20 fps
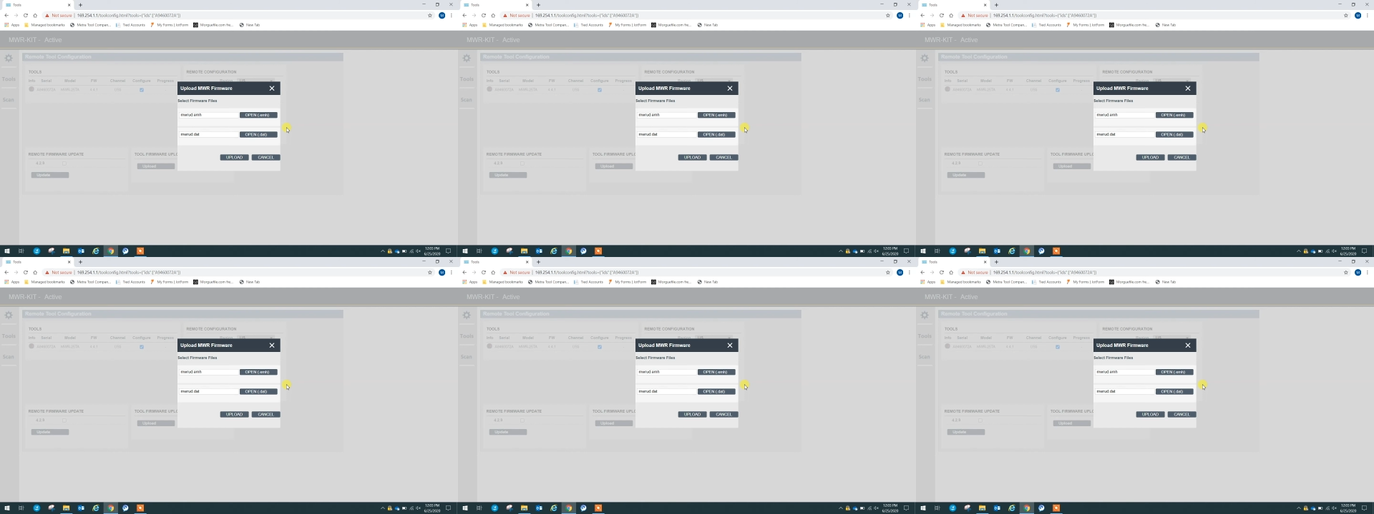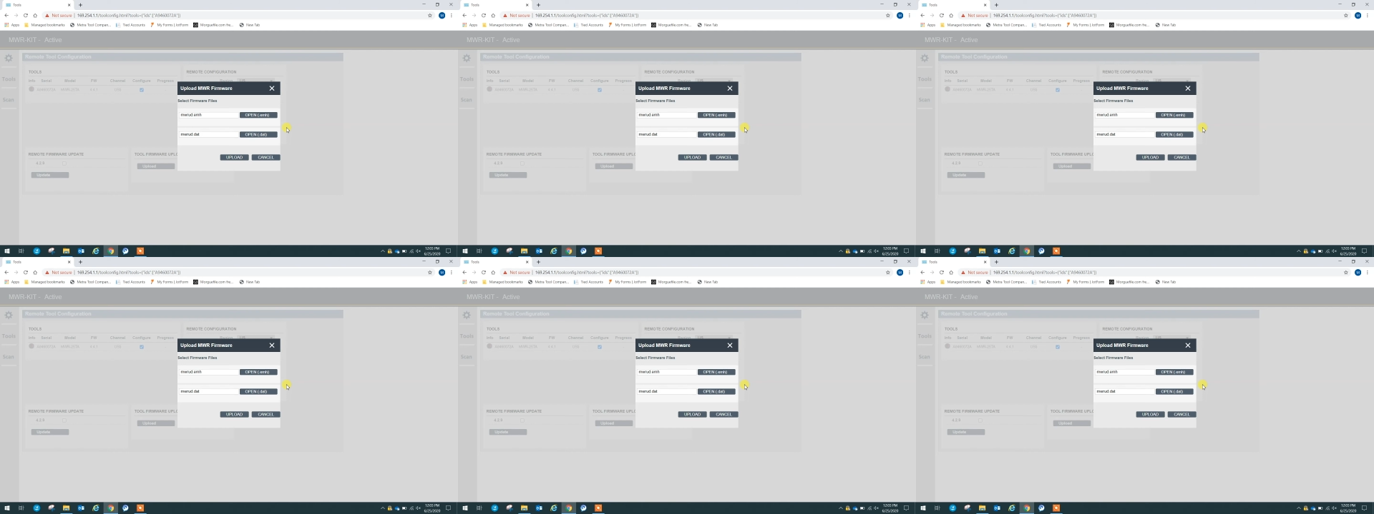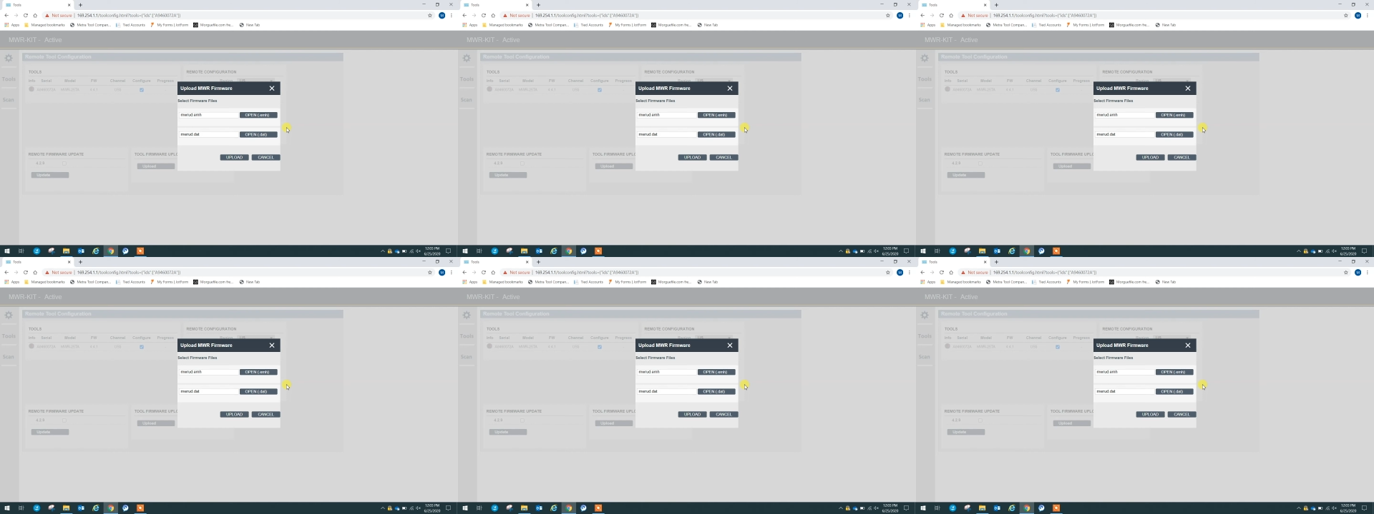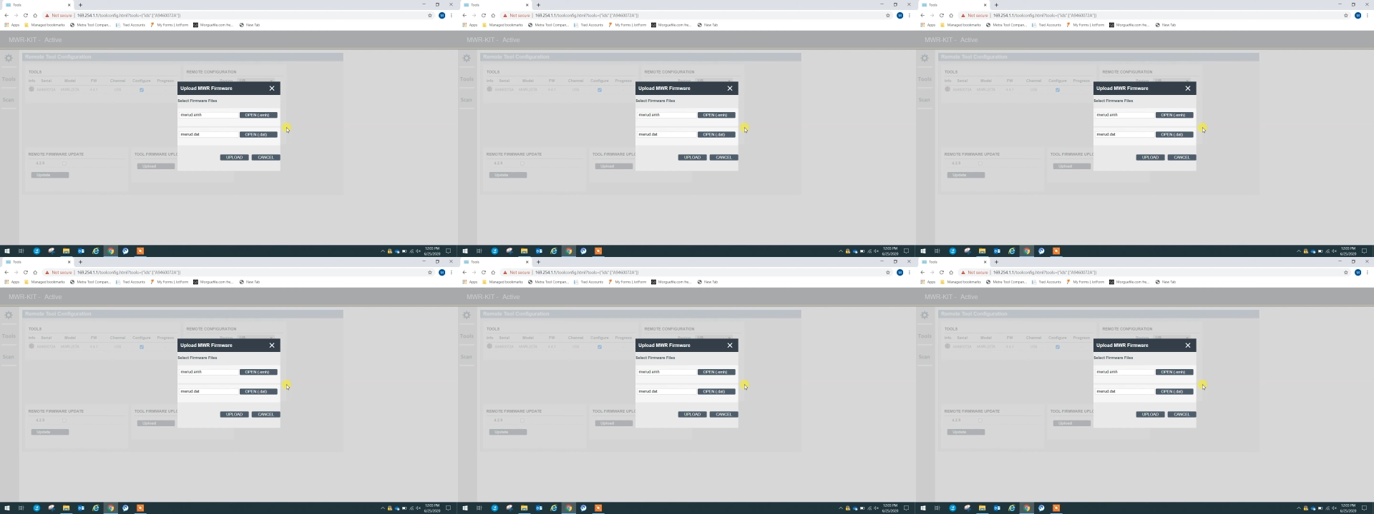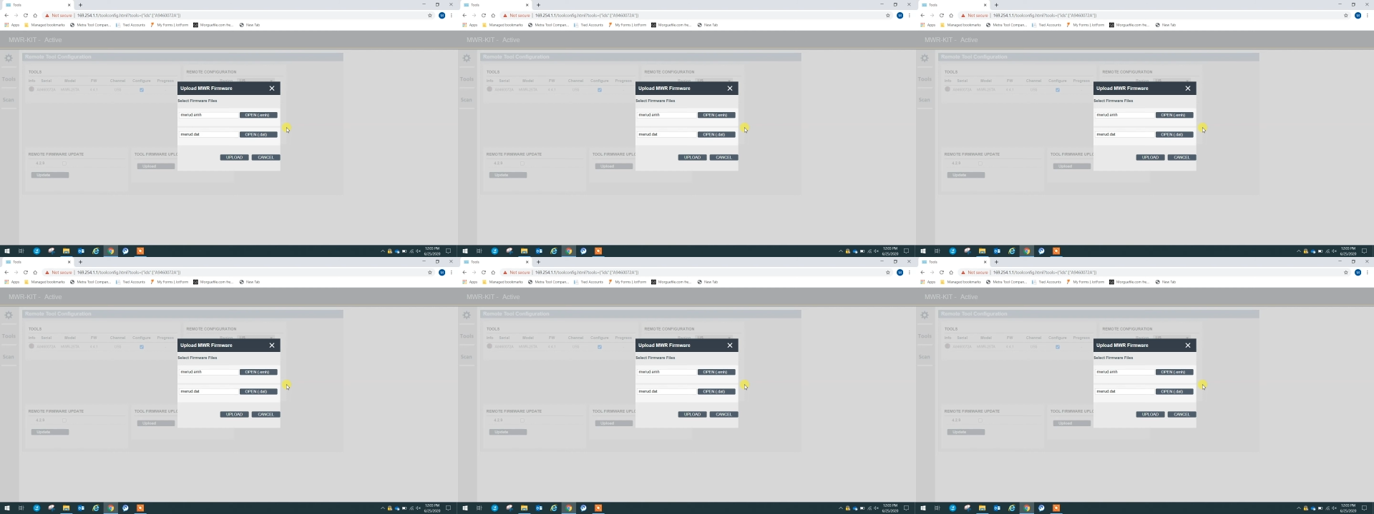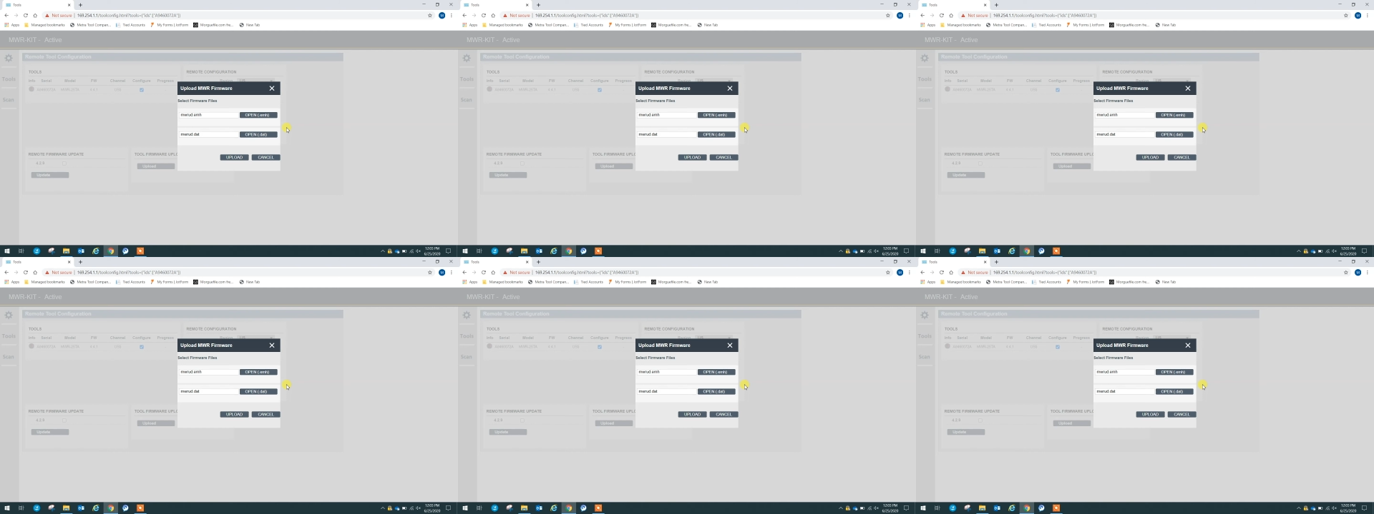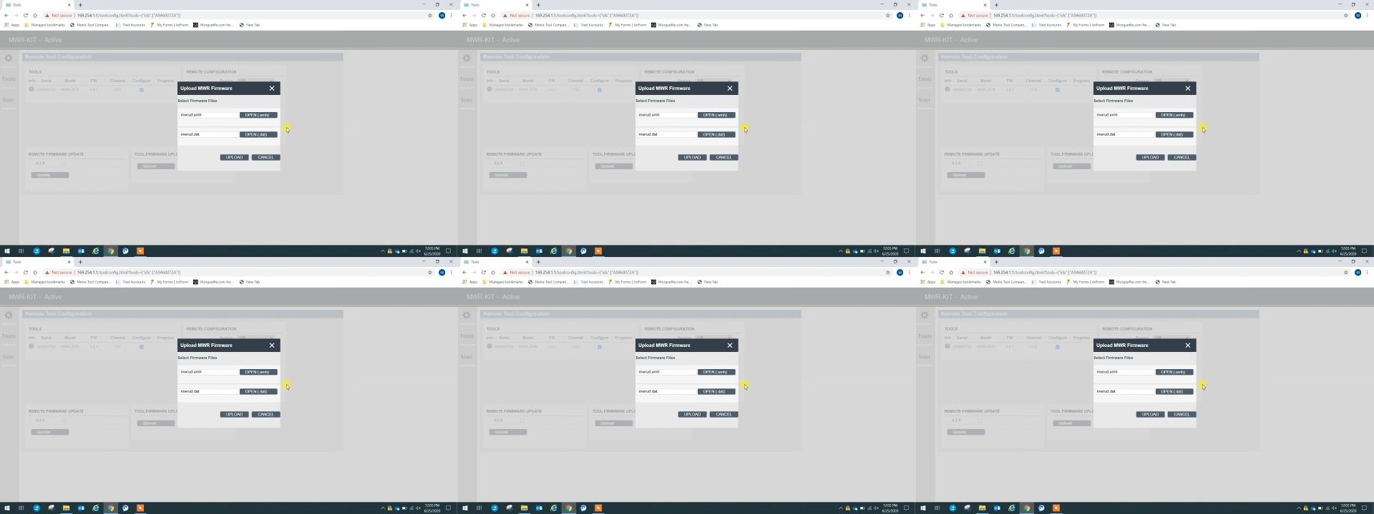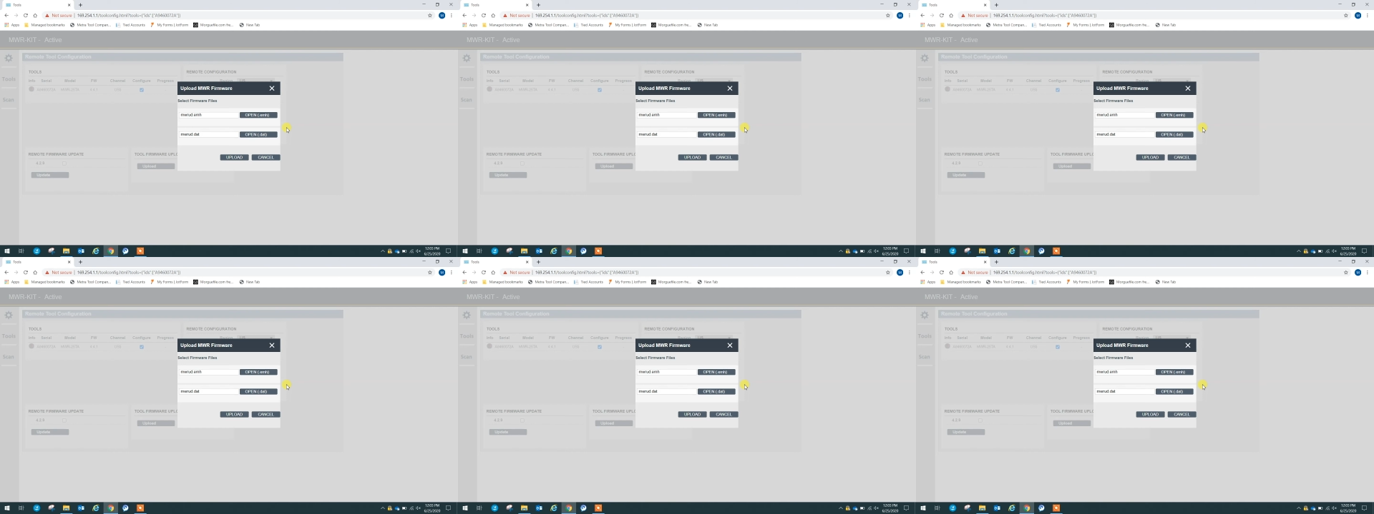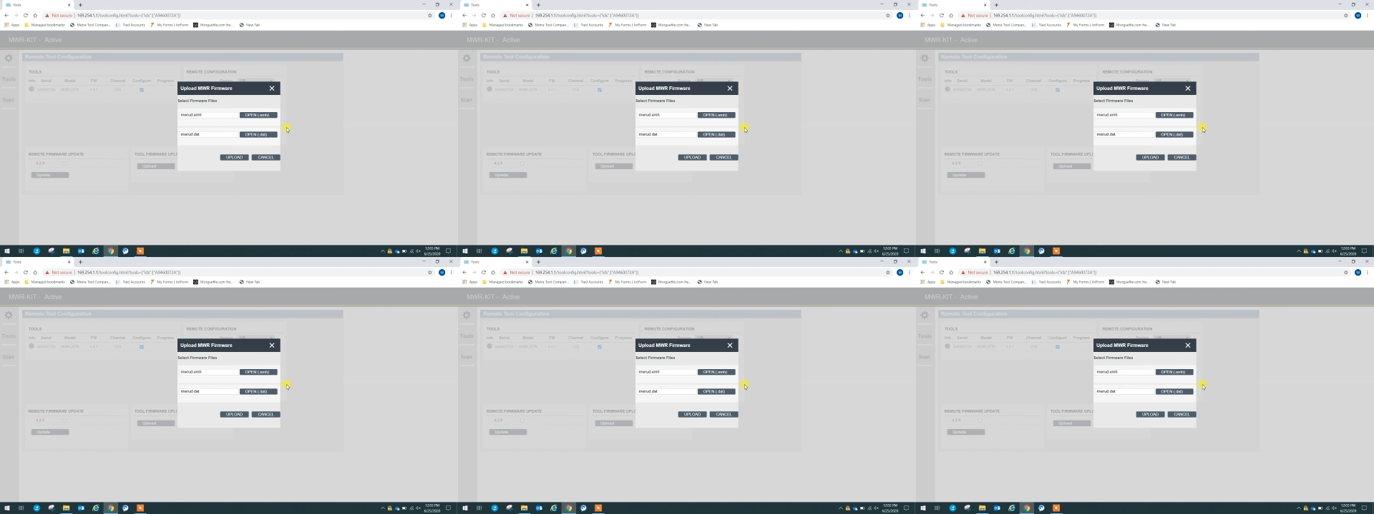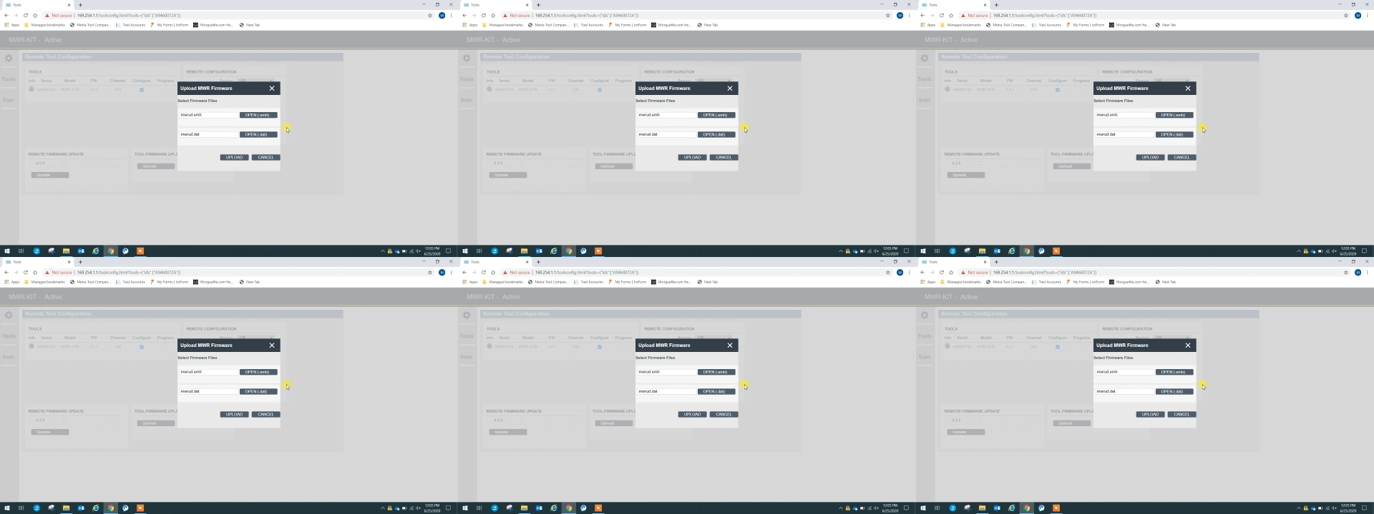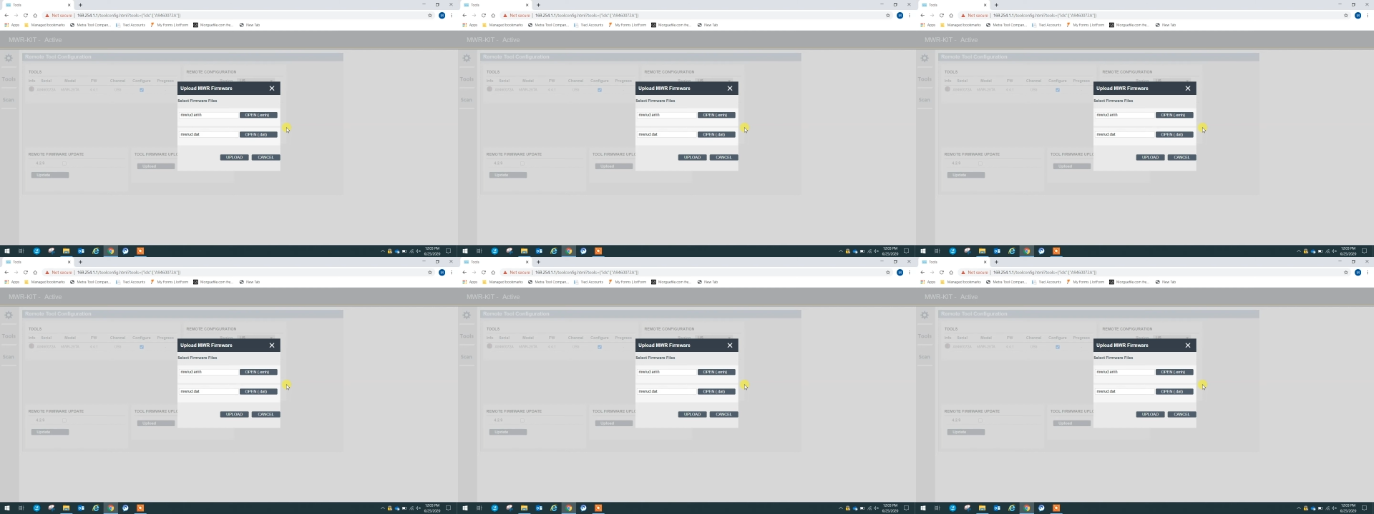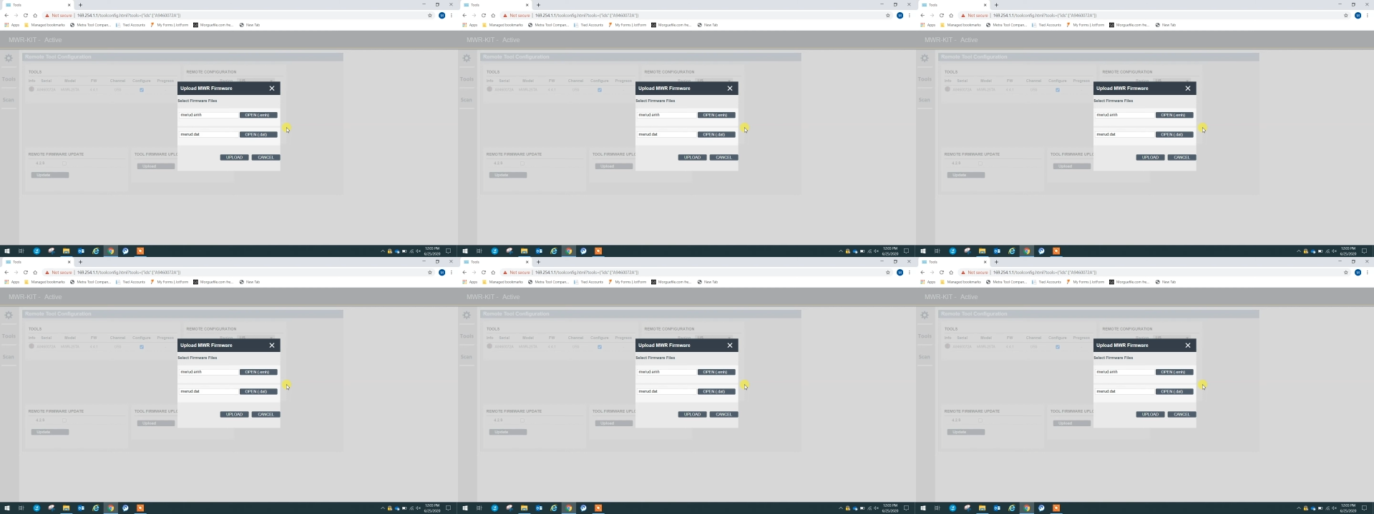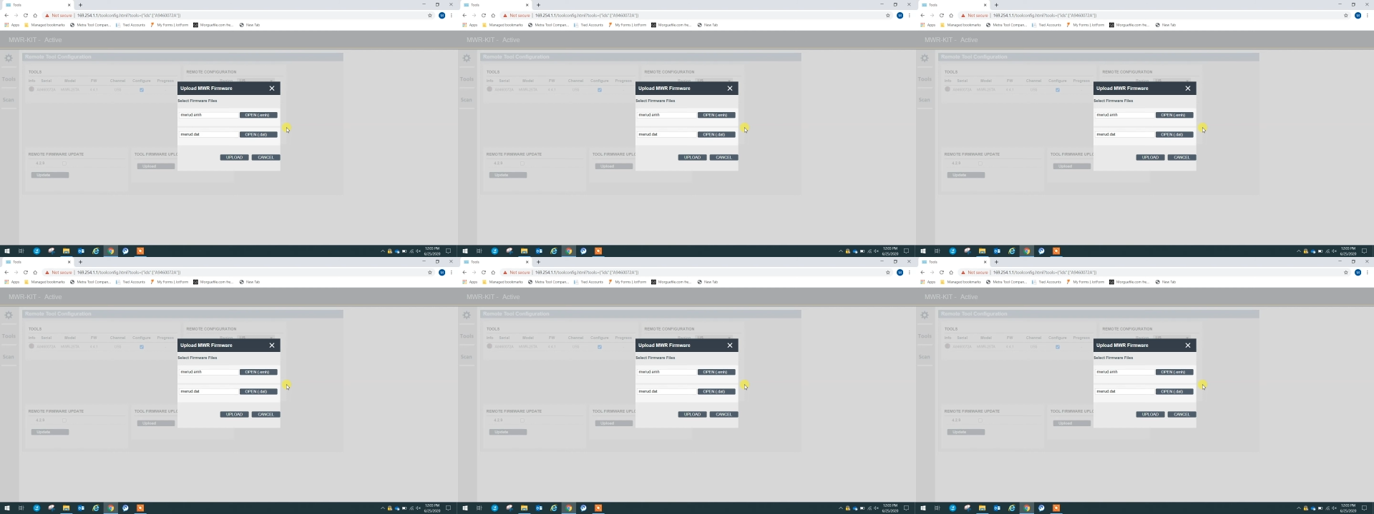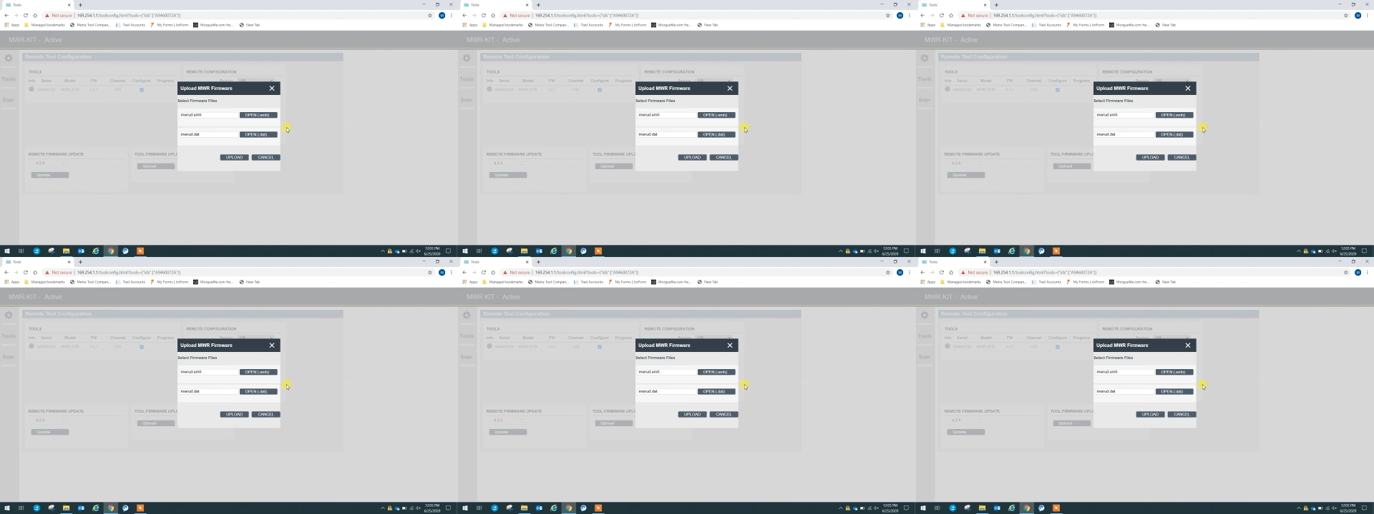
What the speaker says: No face is visible, so there are no lips to read.